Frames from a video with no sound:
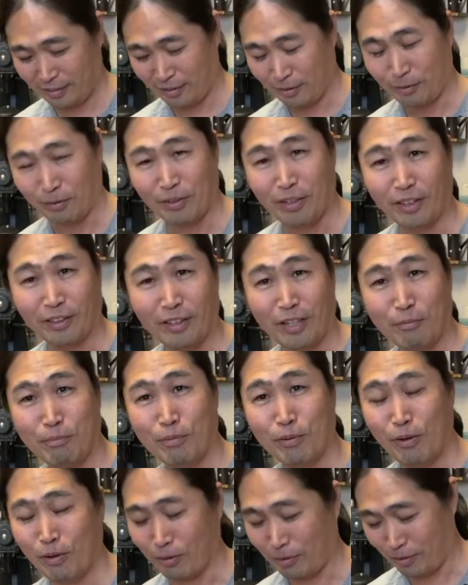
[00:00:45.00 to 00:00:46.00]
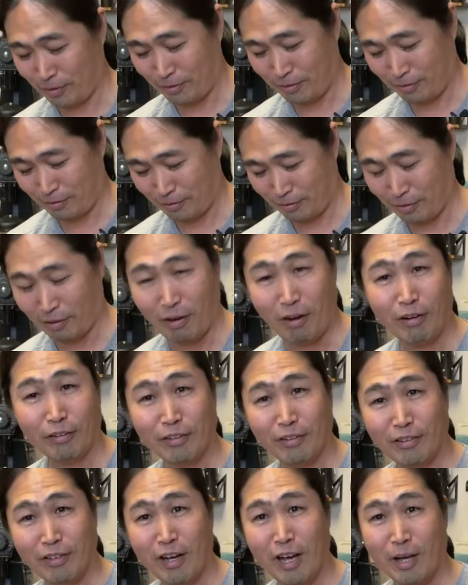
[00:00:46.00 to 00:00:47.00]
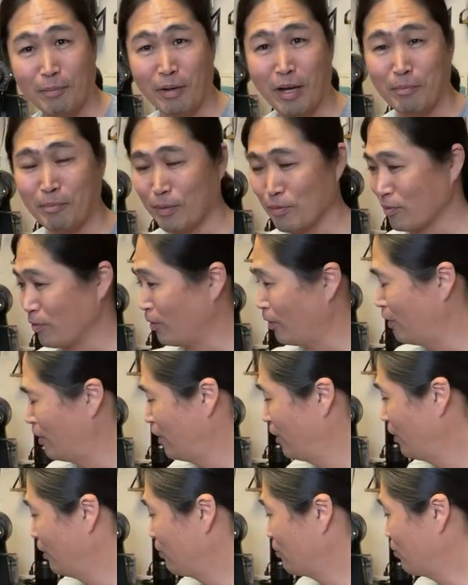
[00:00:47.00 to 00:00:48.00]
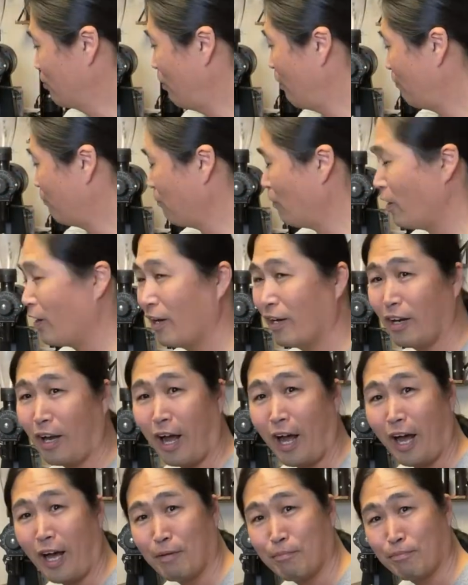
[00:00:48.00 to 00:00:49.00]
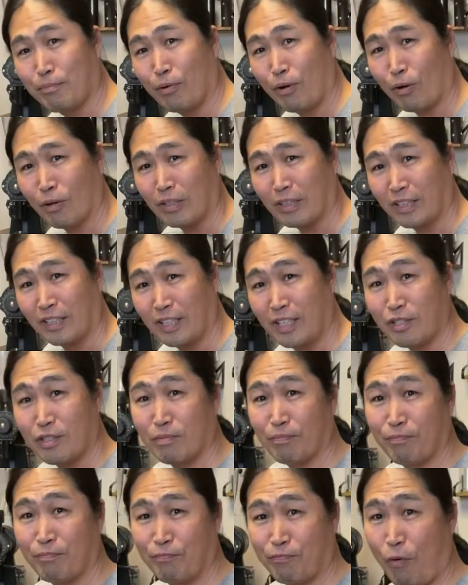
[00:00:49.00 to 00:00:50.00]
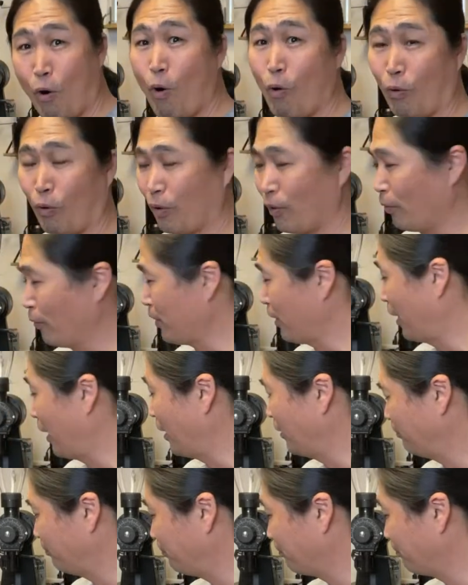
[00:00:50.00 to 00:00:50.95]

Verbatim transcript: okay, they broke all the time on me. So, so far I broke at least four, okay.